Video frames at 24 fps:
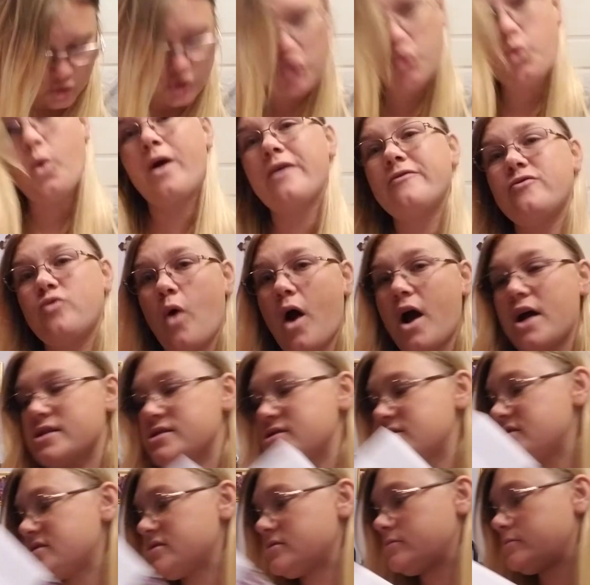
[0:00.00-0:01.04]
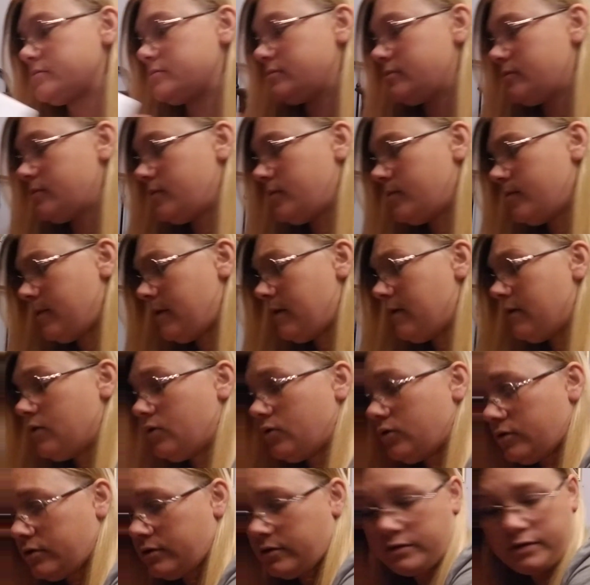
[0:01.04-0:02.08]
12 watts.
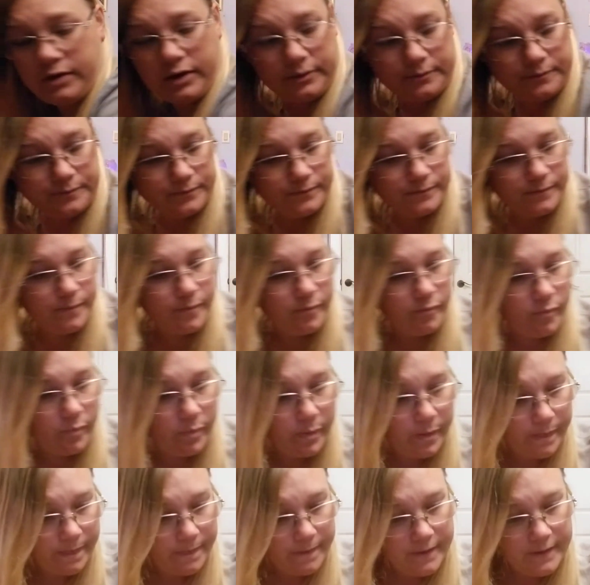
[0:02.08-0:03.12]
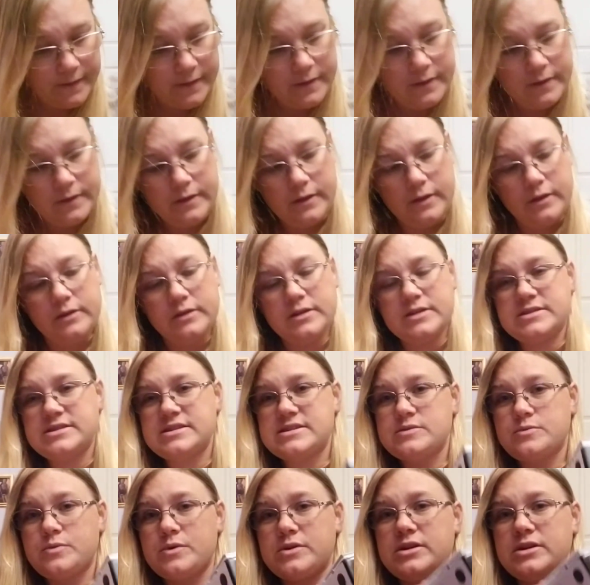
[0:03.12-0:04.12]
Okay. This is what